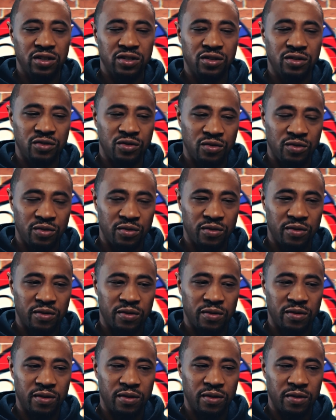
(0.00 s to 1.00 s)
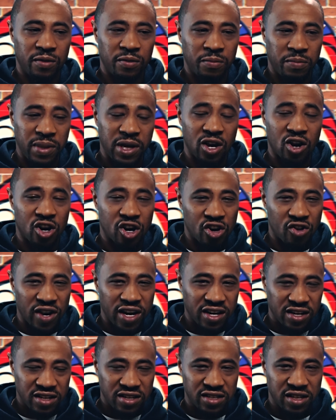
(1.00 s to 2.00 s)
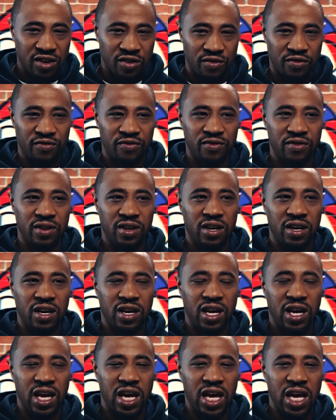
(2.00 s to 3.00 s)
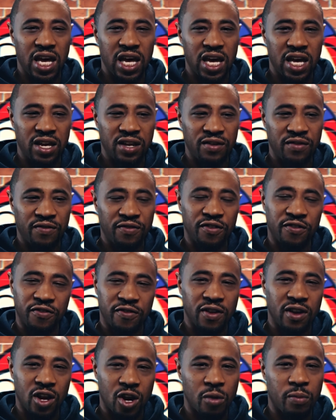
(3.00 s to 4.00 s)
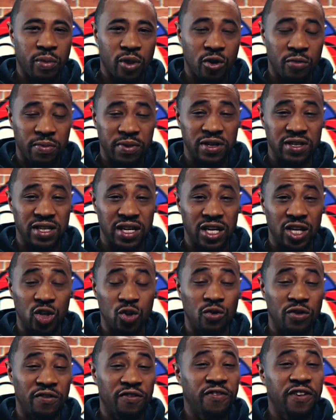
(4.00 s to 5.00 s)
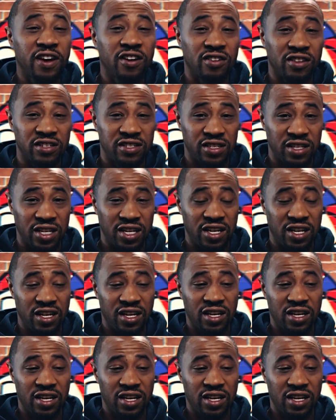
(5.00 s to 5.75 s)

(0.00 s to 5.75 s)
to be our greatest self and fulfill our purpose and do it fearlessly.